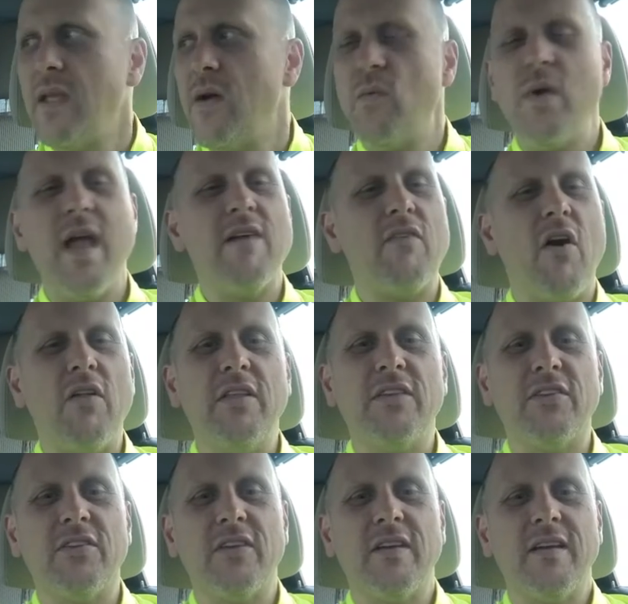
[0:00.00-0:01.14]
We have all
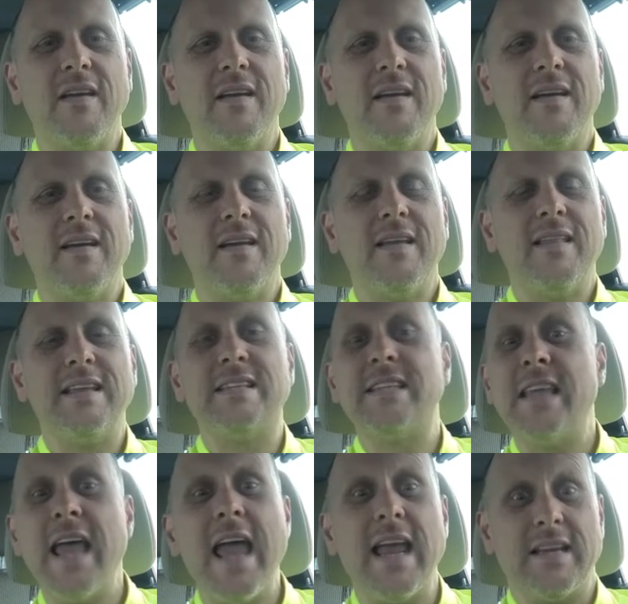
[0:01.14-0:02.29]
these
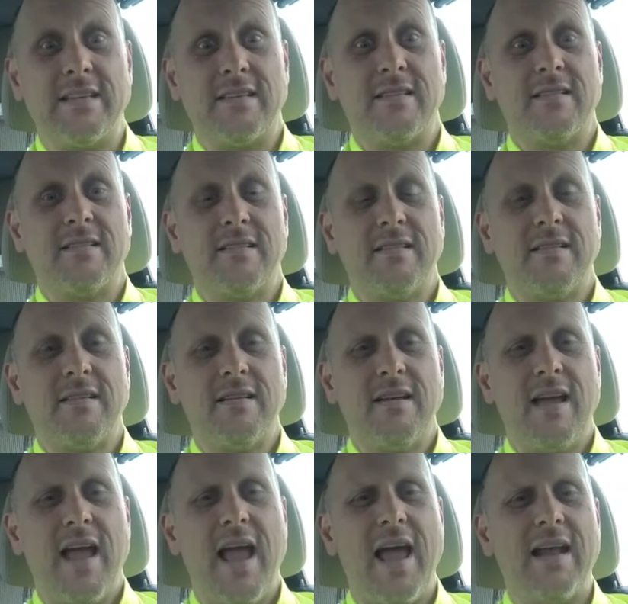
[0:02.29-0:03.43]
things.
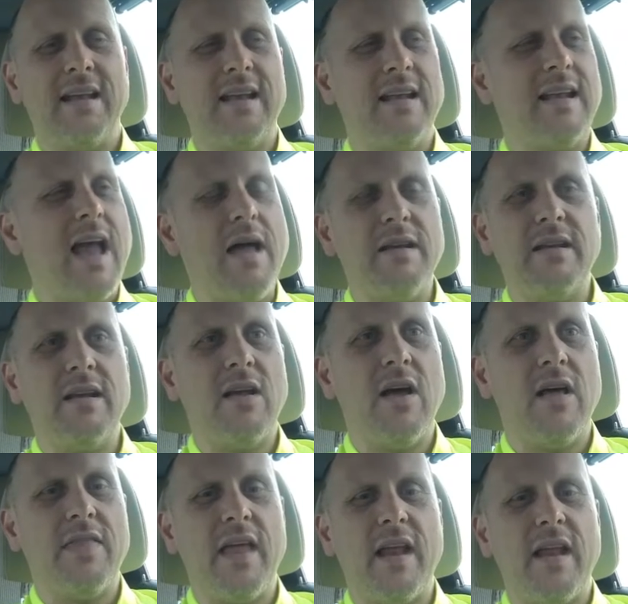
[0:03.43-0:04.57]
And not
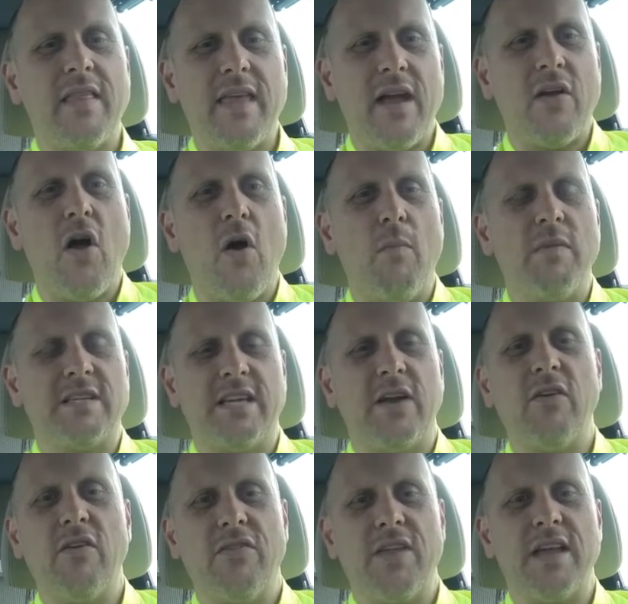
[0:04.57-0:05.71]
they aren't all
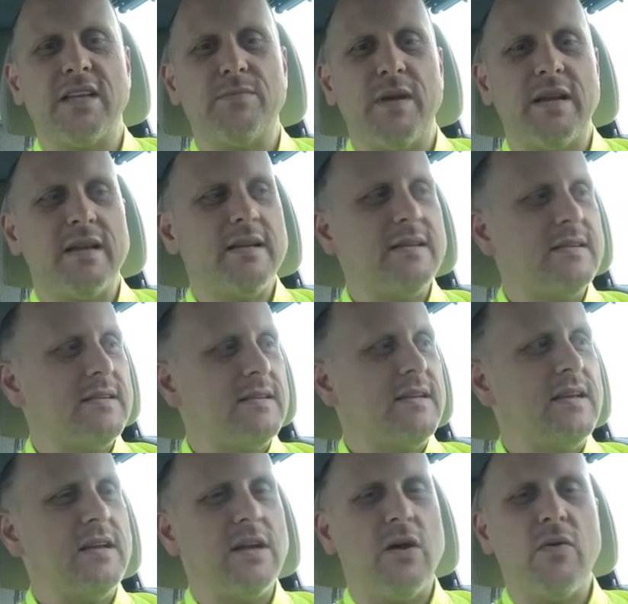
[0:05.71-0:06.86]
material things, but
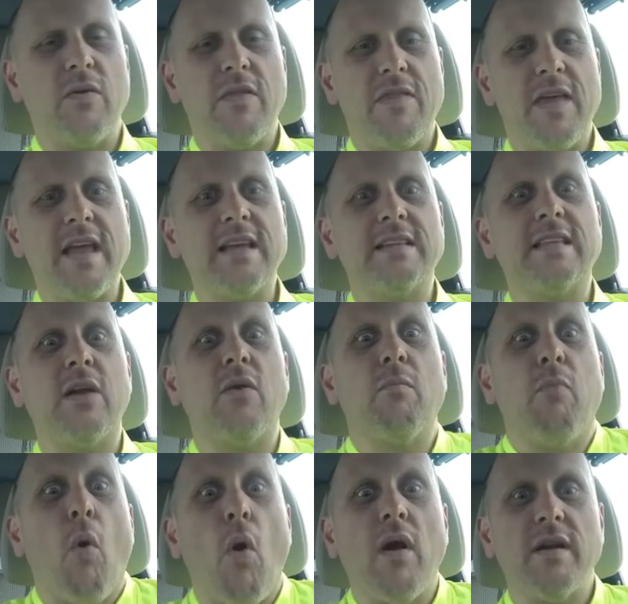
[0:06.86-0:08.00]
you know, things that are
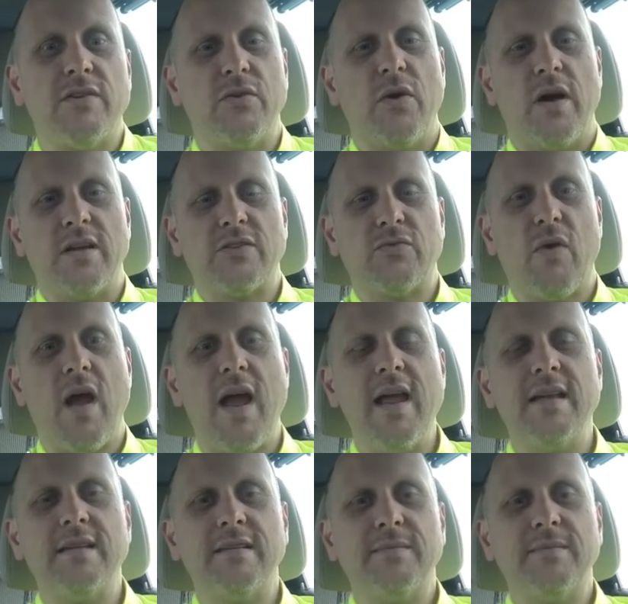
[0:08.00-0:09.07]
important to us, right?